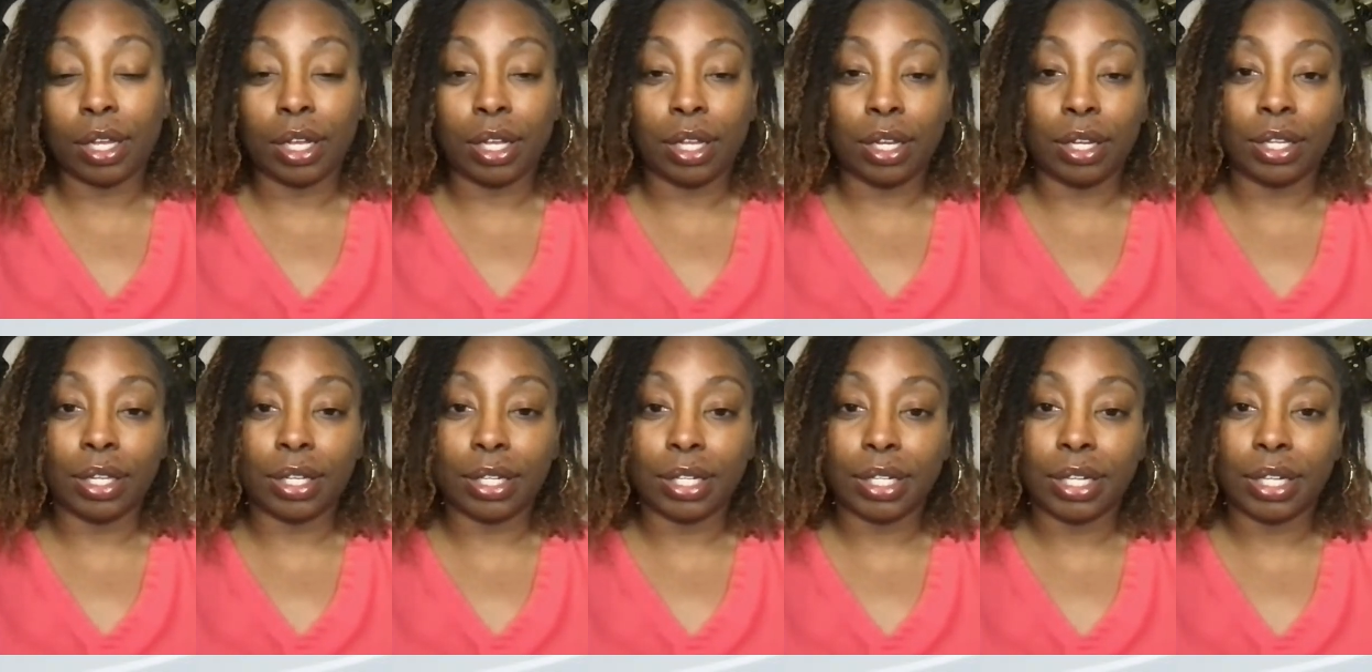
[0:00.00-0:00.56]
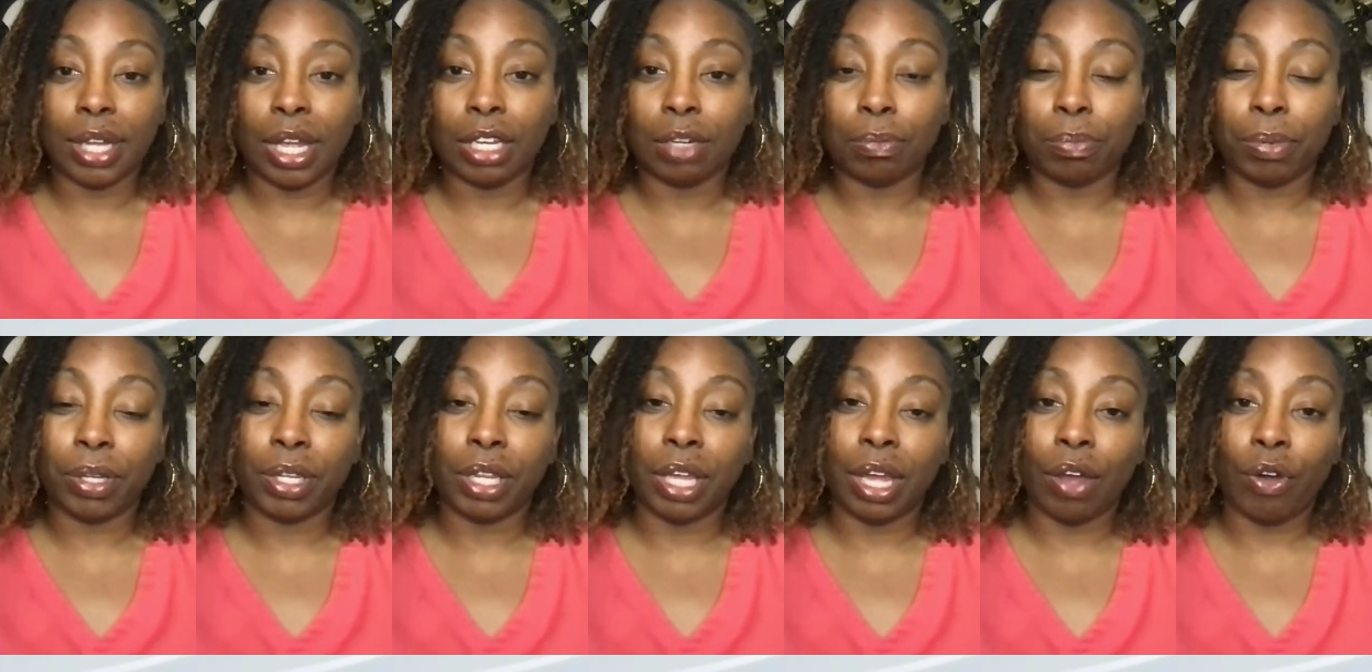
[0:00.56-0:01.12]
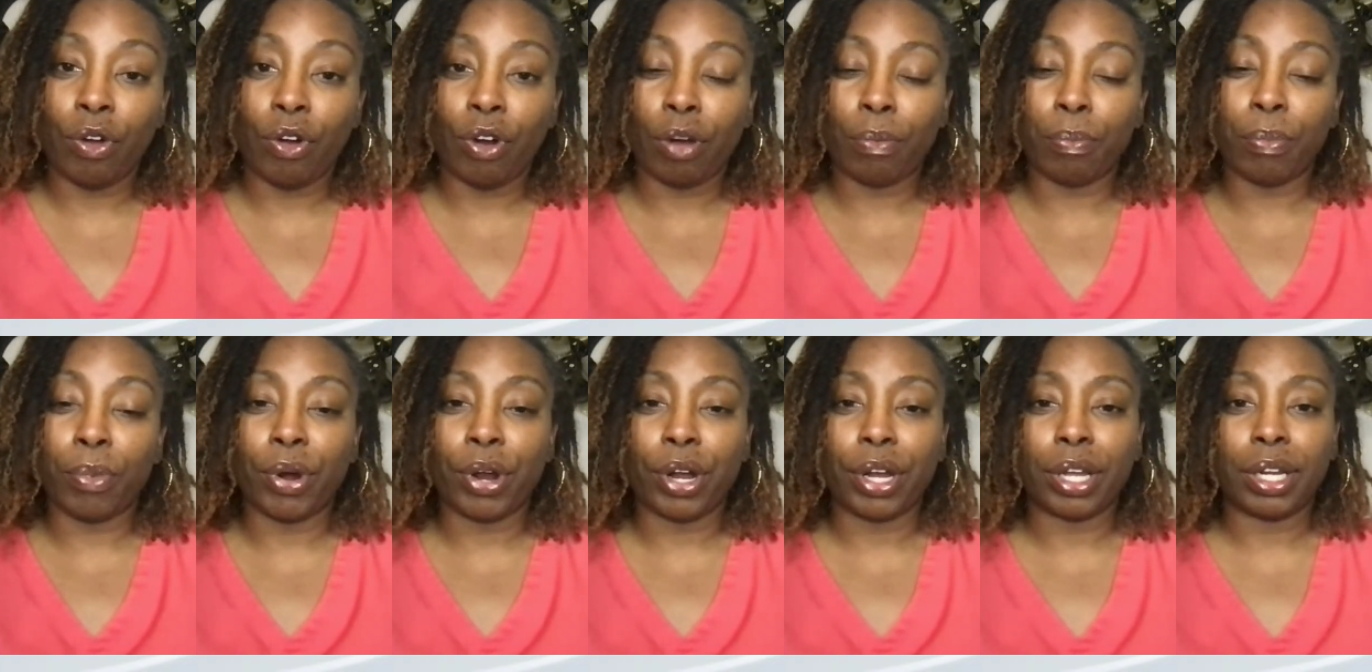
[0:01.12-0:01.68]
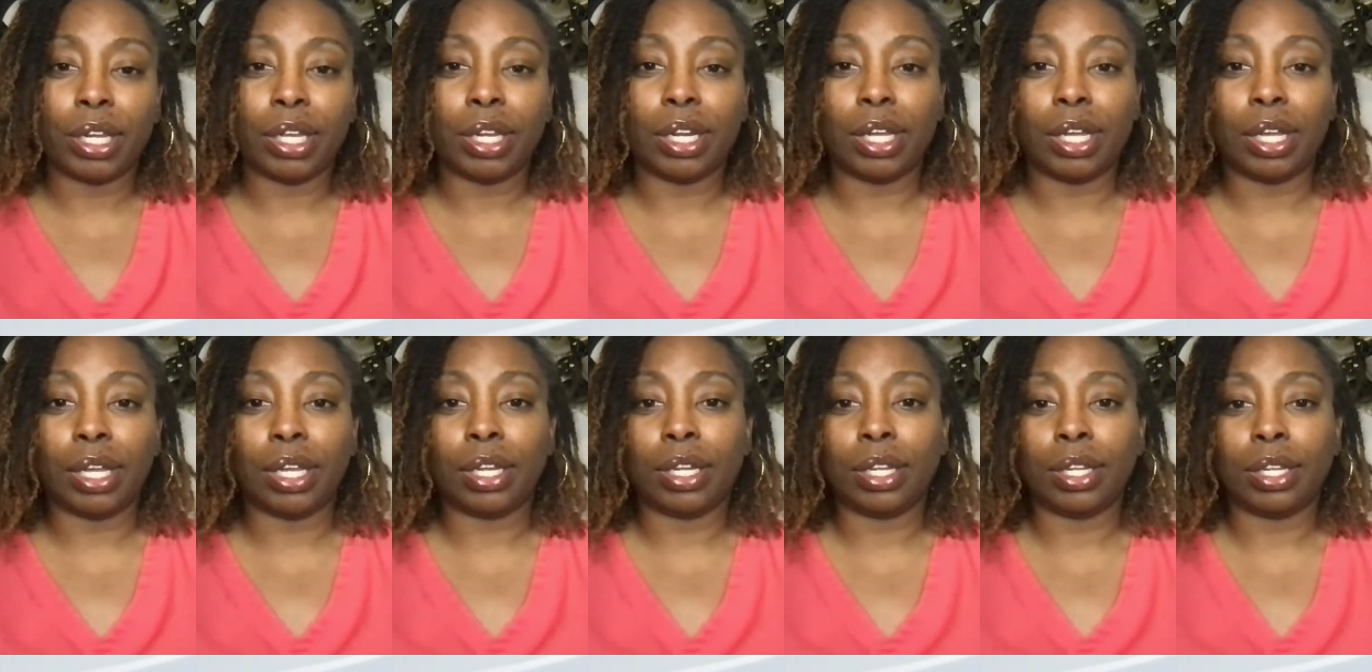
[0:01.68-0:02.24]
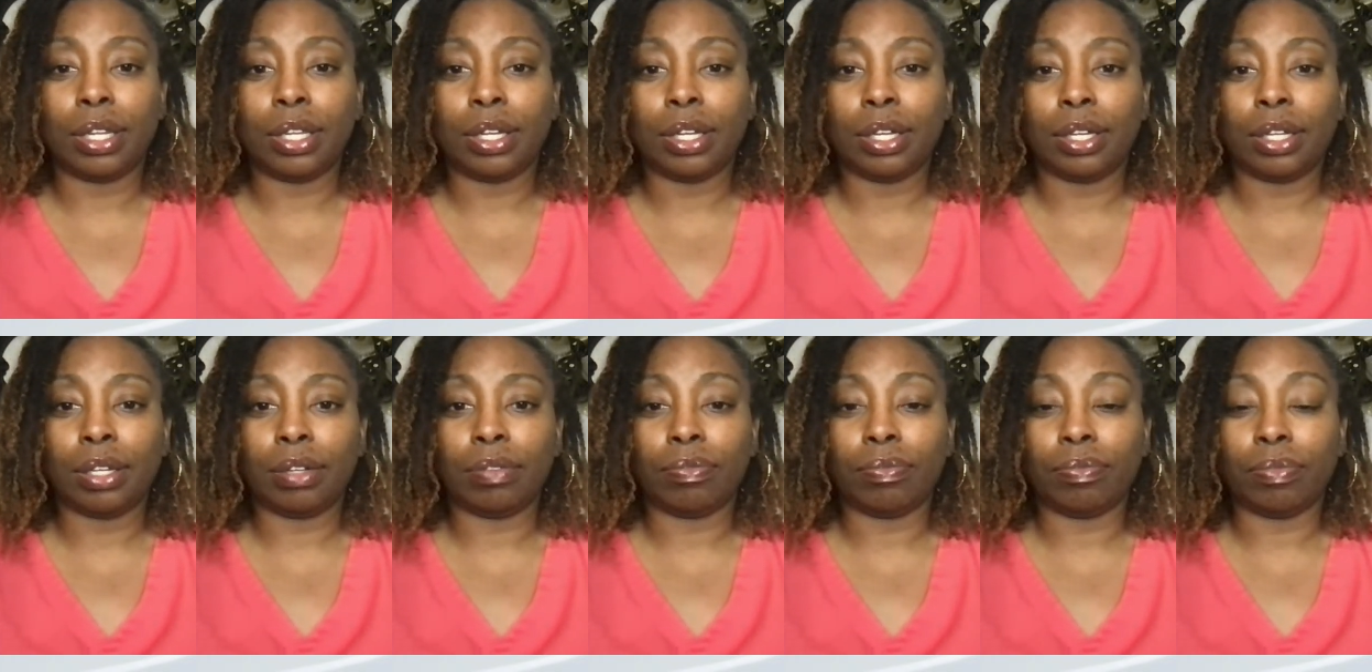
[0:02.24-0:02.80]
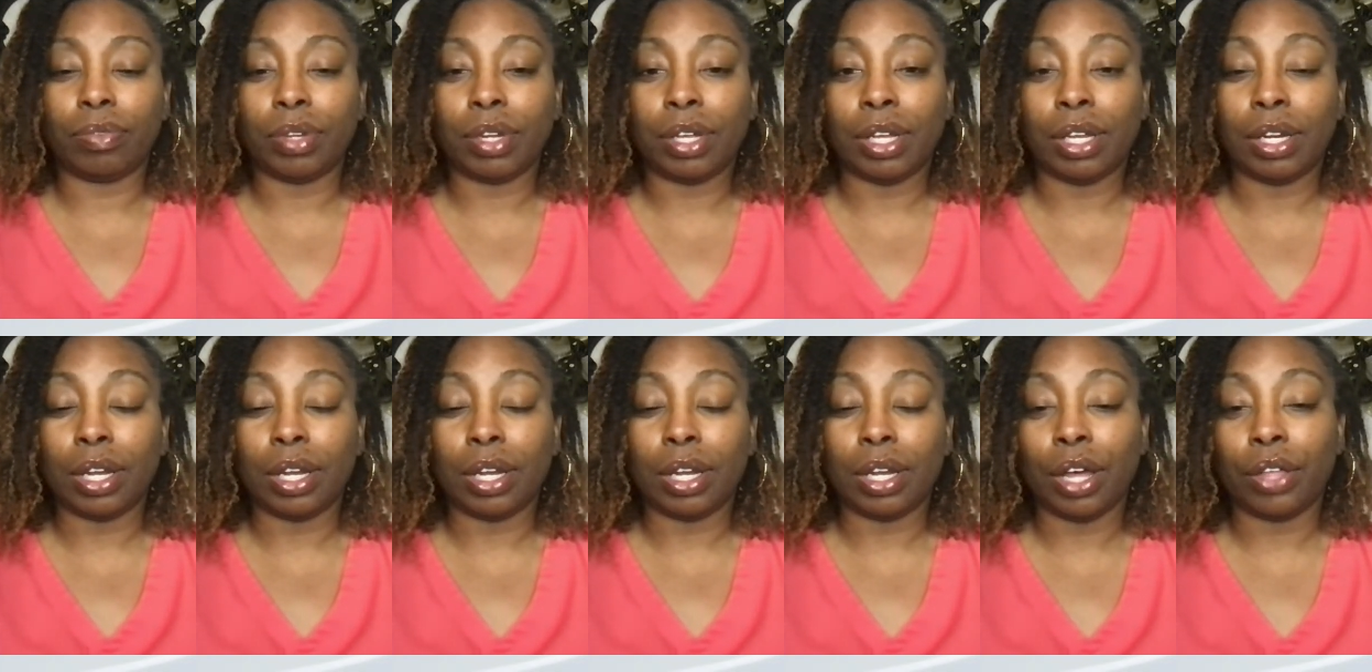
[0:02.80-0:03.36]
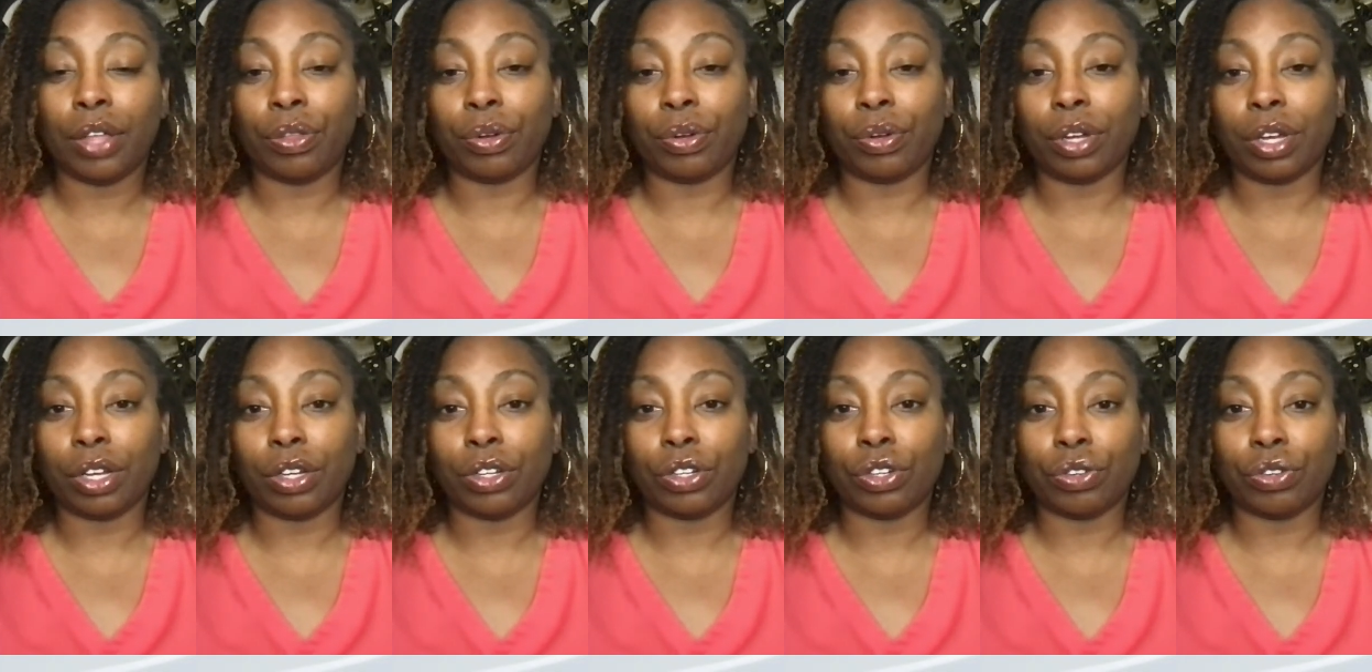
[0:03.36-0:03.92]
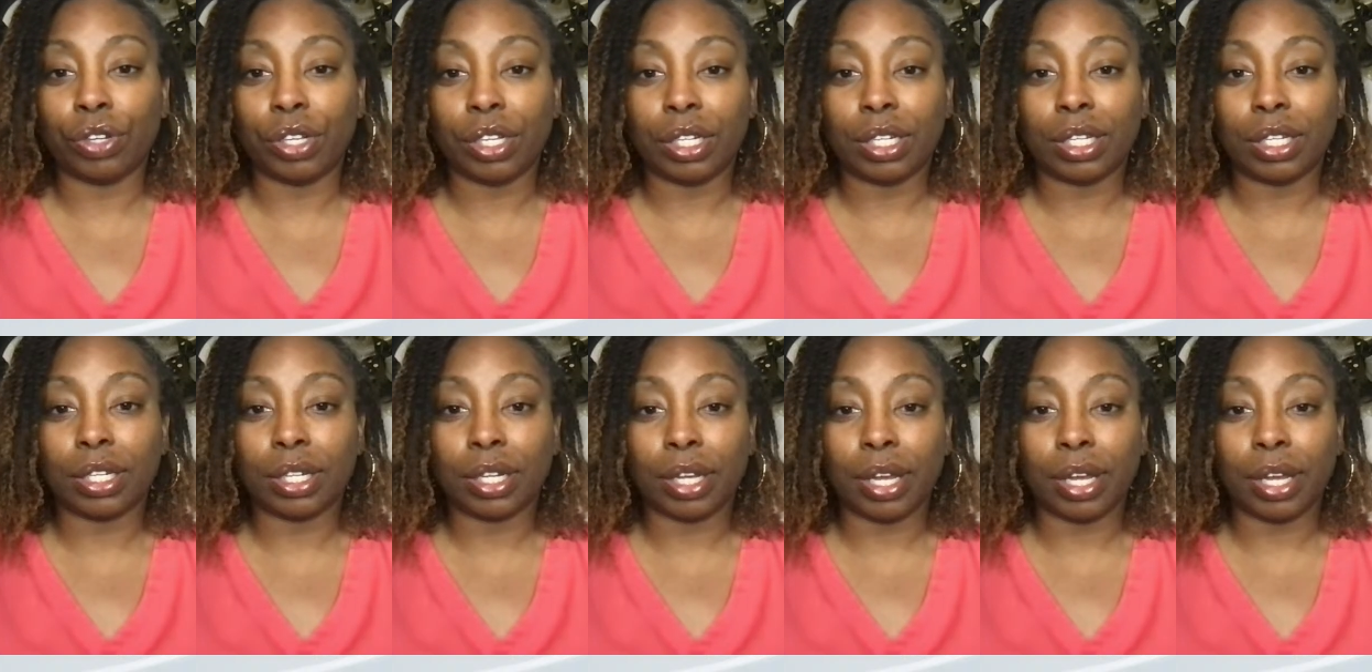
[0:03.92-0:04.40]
in the states, but they are marketed in other countries.